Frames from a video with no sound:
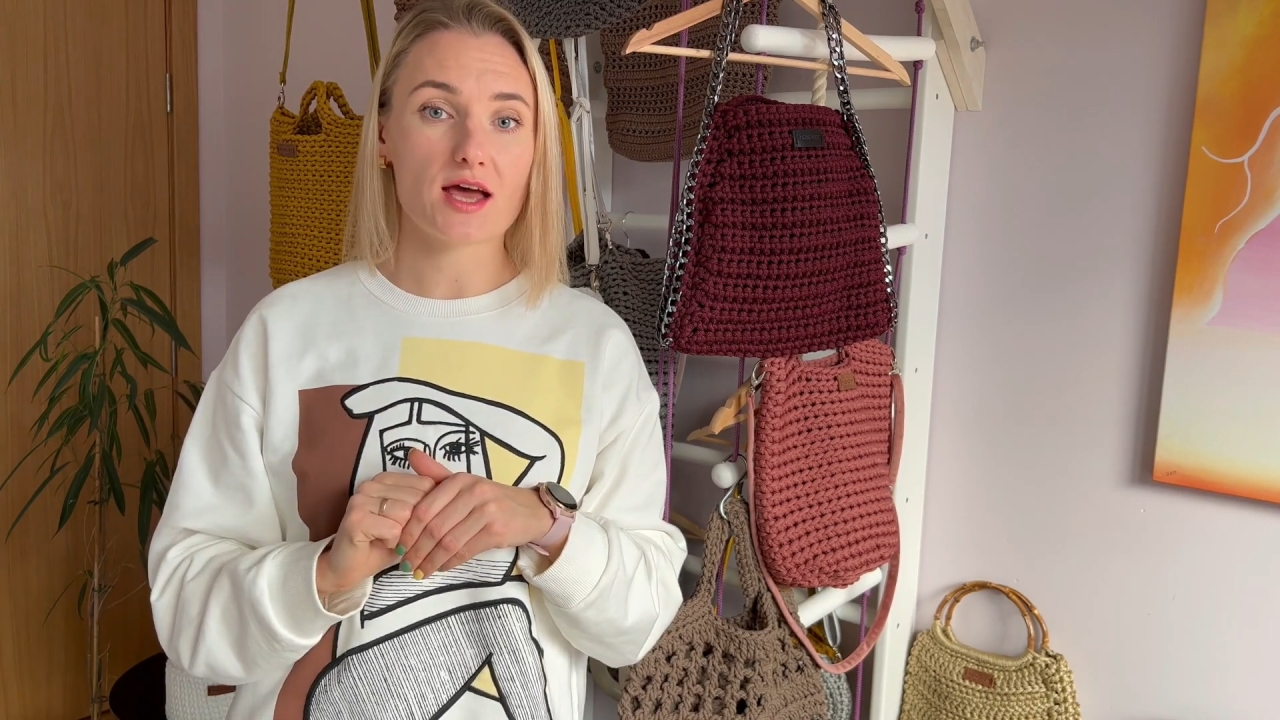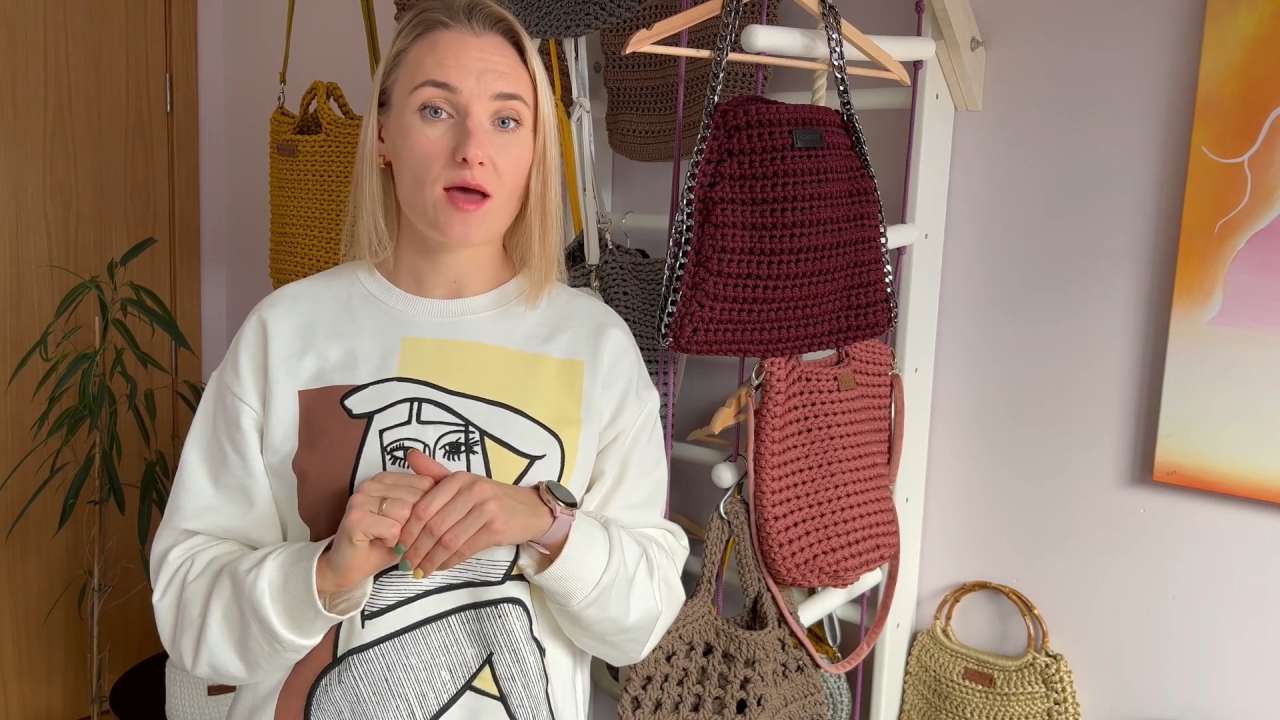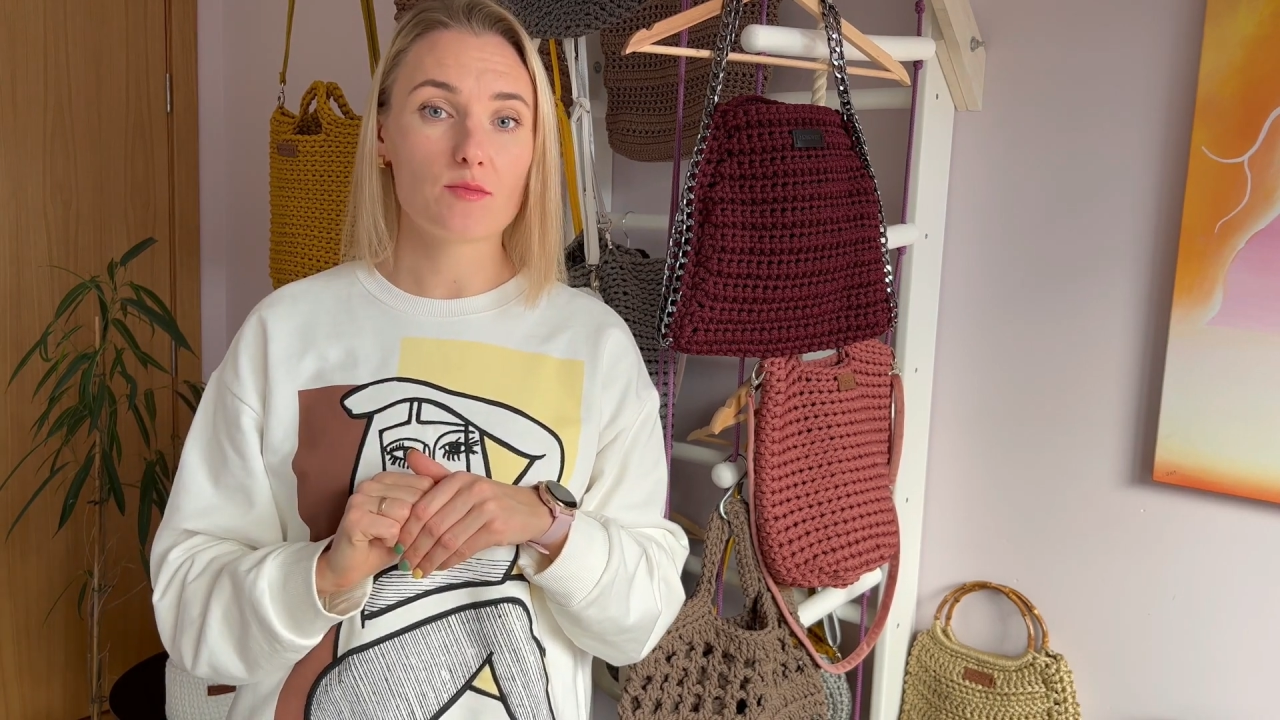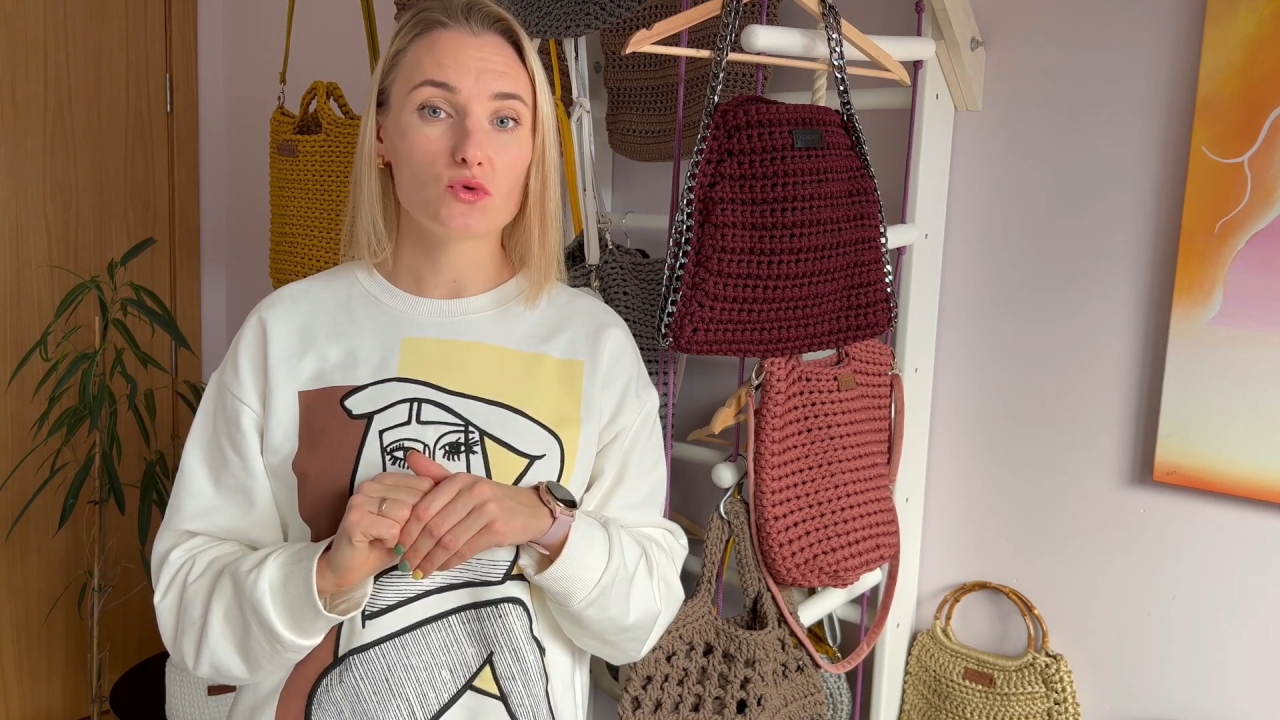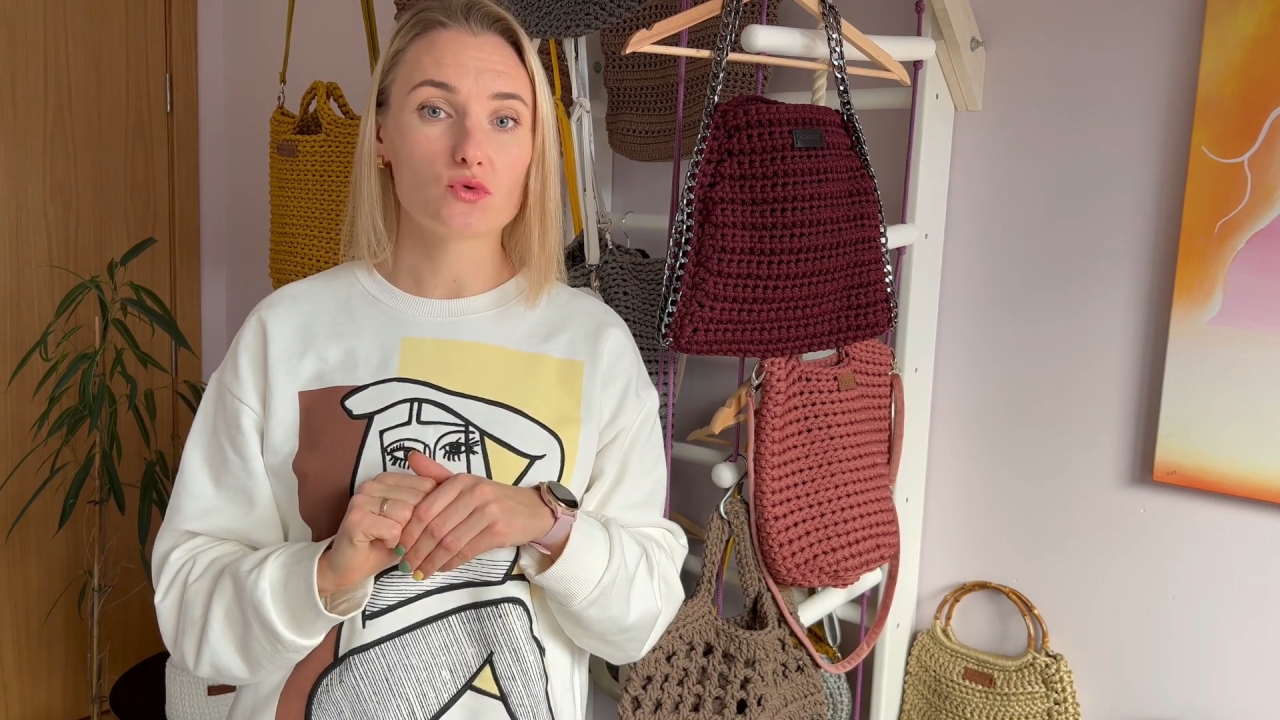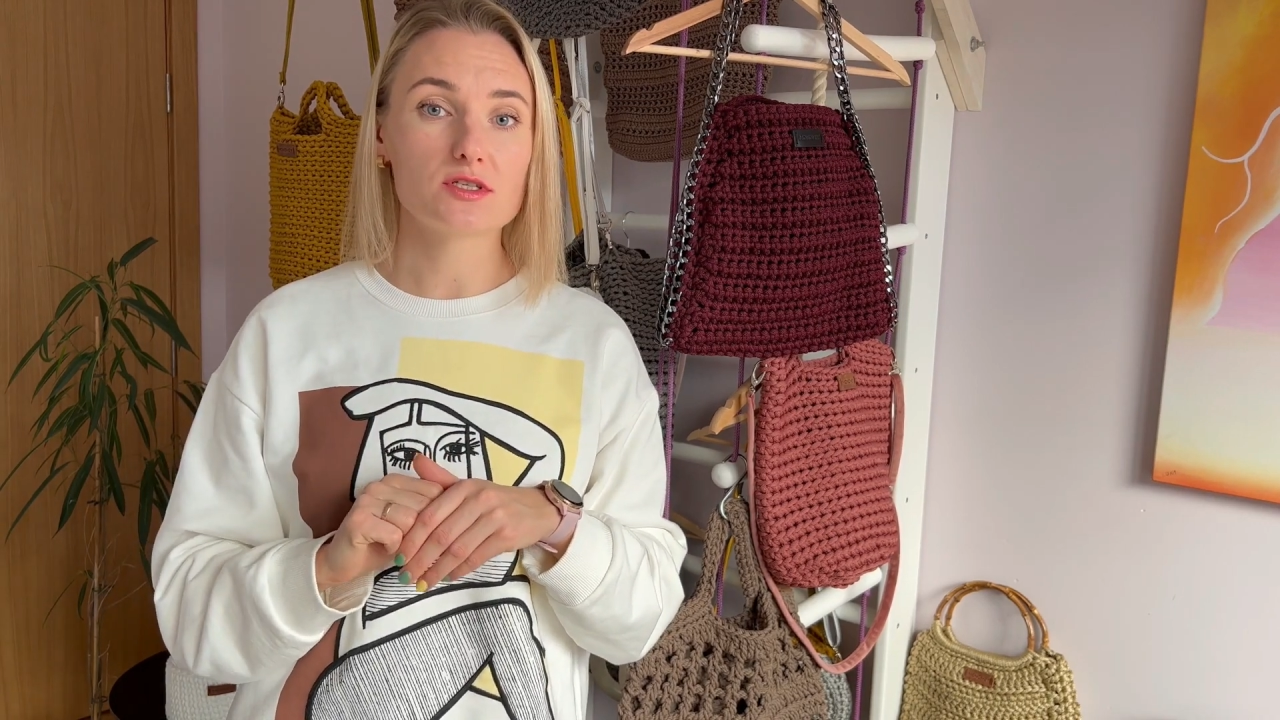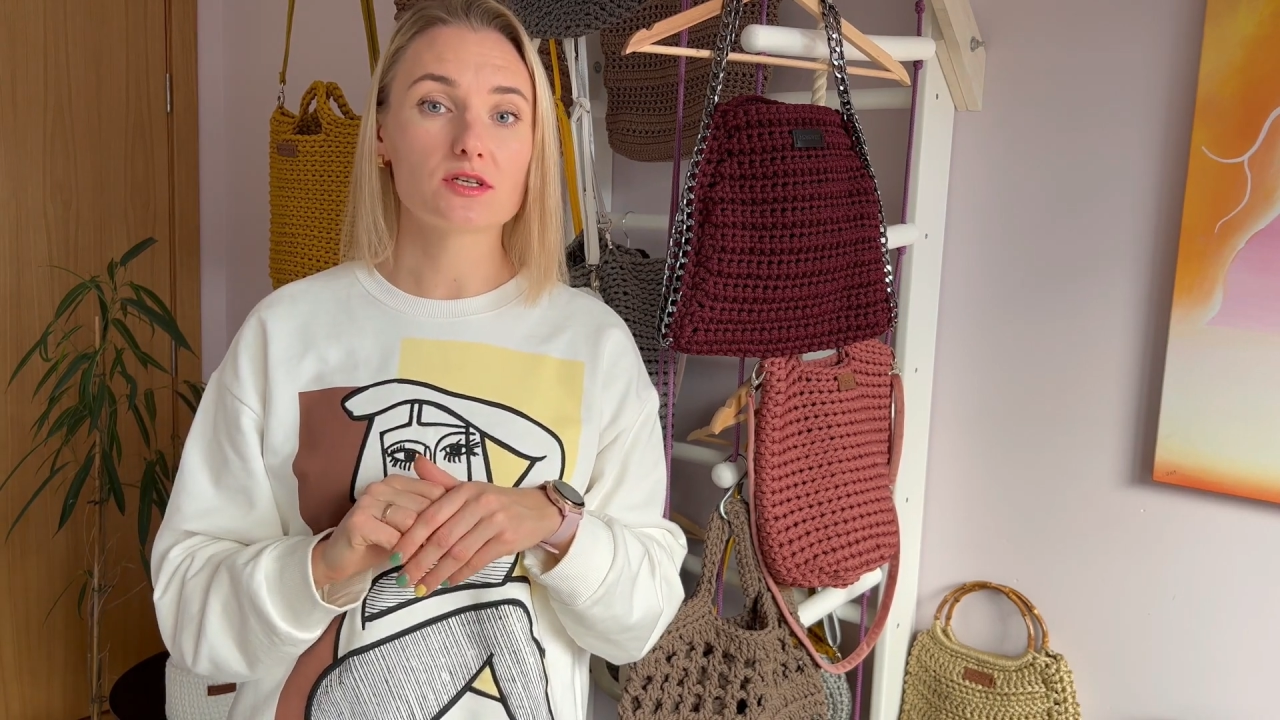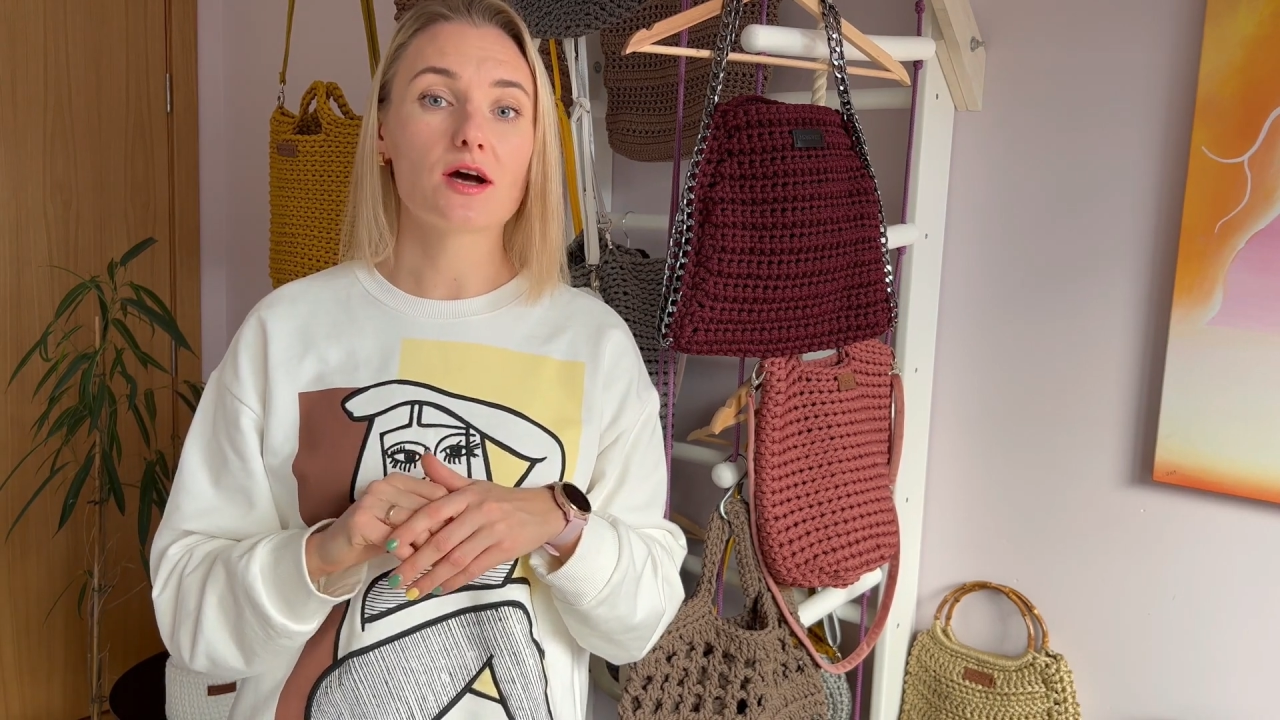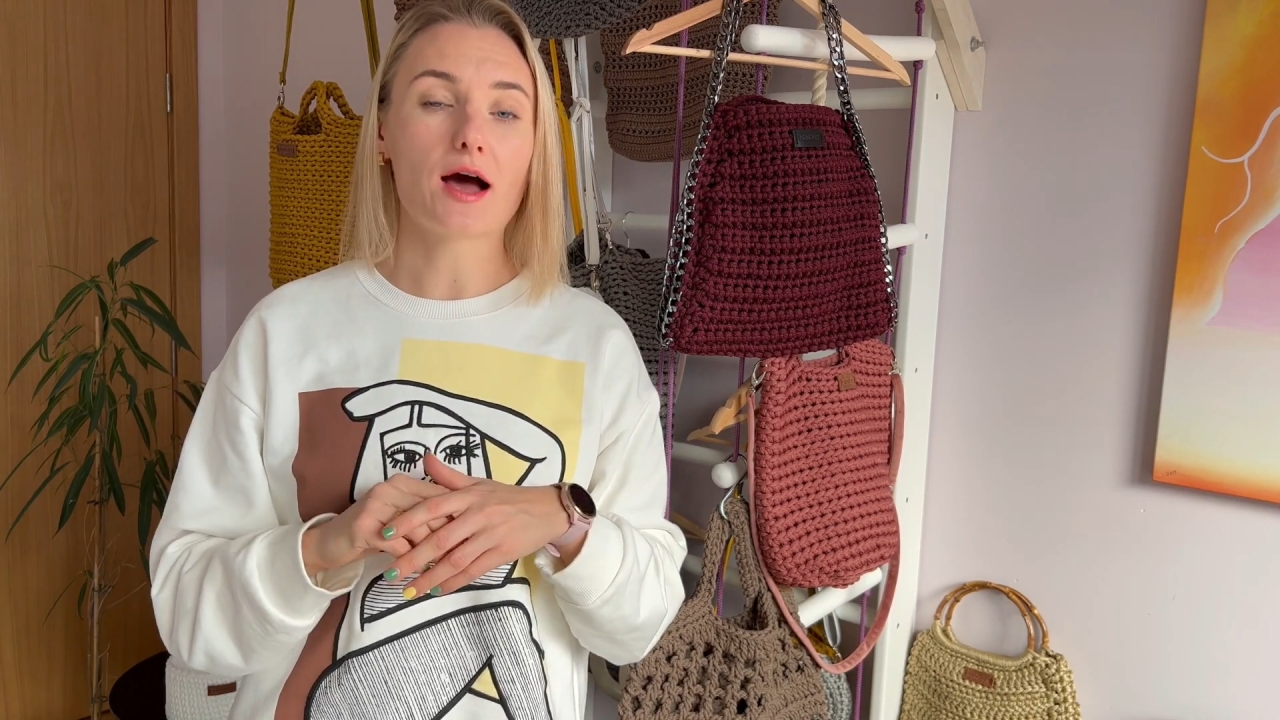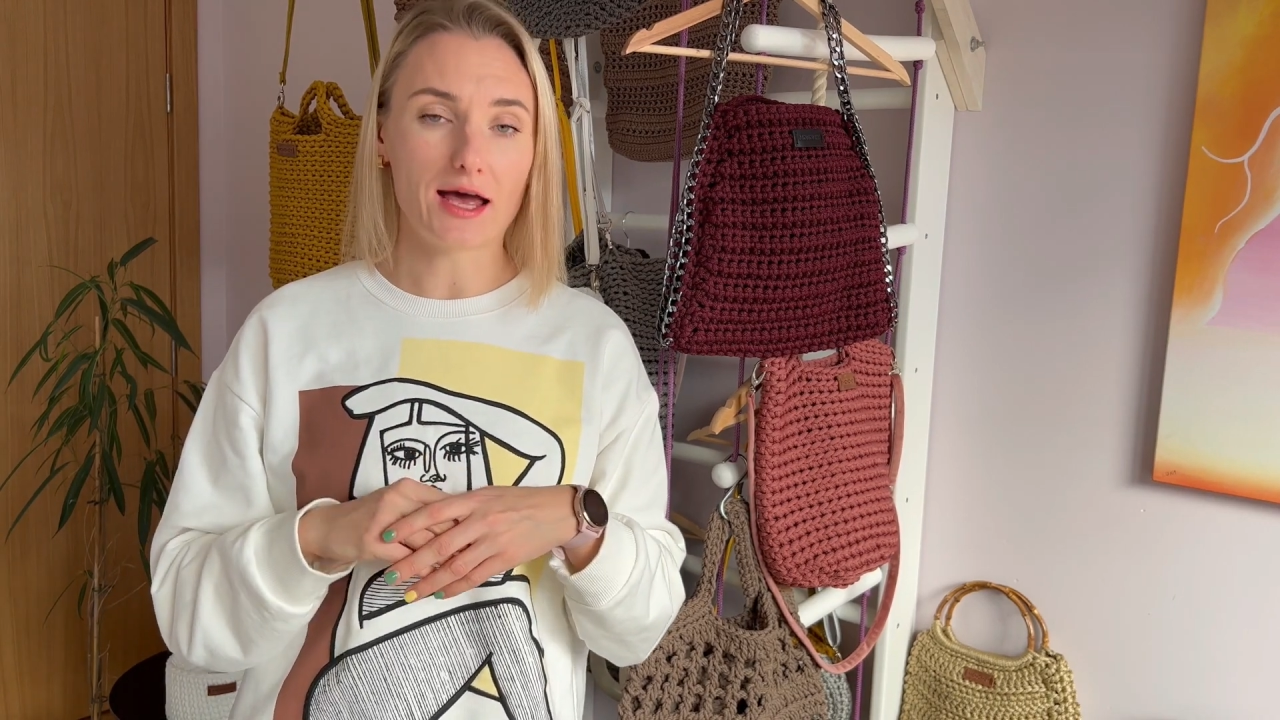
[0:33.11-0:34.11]
I am
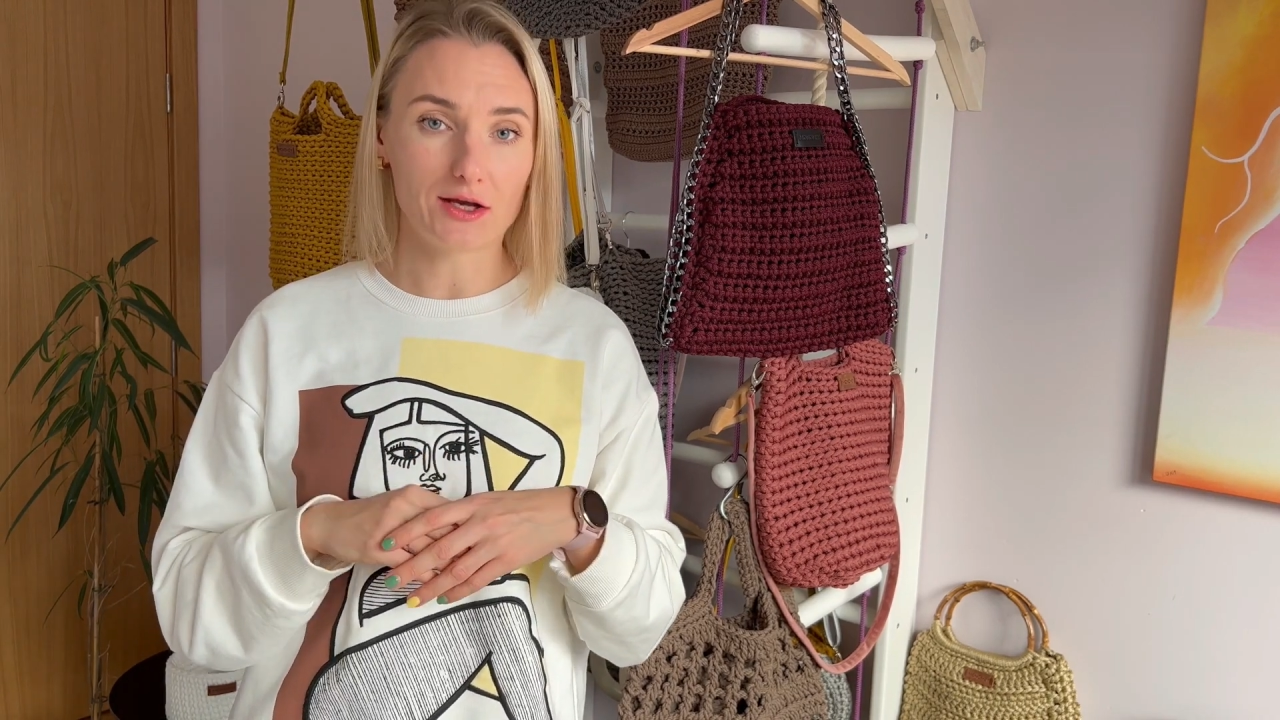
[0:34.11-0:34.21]
using high